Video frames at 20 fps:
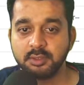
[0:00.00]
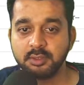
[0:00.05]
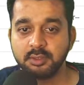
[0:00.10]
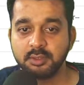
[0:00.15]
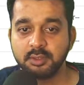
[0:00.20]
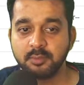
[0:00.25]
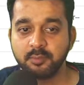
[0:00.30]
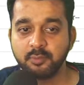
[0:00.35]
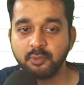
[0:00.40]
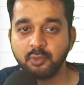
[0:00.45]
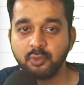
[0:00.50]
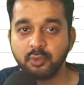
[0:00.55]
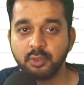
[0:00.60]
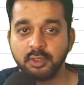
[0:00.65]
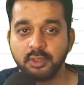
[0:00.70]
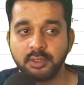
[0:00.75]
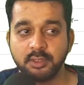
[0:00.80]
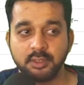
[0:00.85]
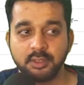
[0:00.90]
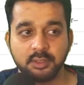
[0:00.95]
a broken
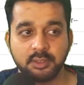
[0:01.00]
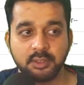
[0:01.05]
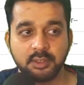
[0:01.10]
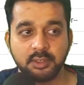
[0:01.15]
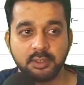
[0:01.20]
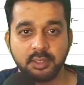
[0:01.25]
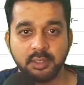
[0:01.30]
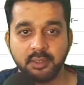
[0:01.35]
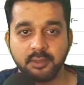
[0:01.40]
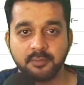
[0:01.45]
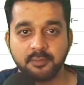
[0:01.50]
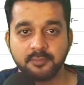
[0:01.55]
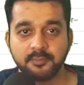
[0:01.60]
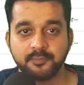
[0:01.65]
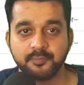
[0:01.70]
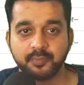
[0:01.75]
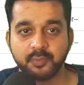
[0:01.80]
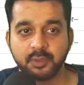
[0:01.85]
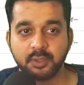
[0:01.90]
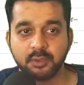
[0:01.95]
internal link.
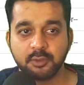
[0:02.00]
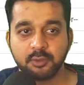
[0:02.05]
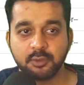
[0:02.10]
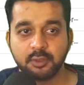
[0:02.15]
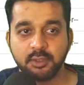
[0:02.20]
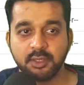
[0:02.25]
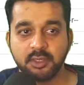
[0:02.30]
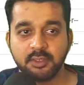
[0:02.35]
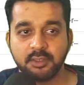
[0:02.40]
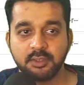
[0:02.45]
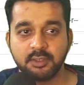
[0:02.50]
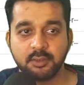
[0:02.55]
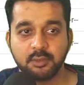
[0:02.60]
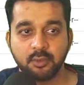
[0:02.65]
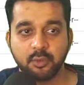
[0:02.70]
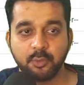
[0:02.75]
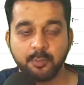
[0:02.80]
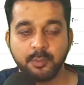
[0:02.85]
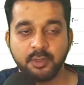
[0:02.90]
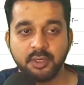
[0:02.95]
So let's
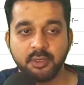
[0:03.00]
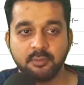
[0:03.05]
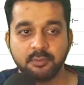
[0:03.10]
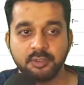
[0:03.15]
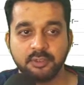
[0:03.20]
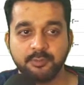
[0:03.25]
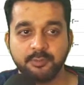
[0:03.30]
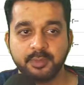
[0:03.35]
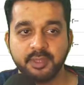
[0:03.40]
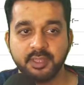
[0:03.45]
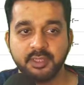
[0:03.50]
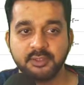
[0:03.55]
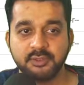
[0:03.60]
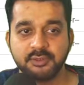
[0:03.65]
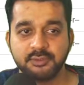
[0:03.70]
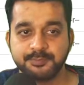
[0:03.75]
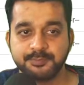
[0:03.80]
open up this page.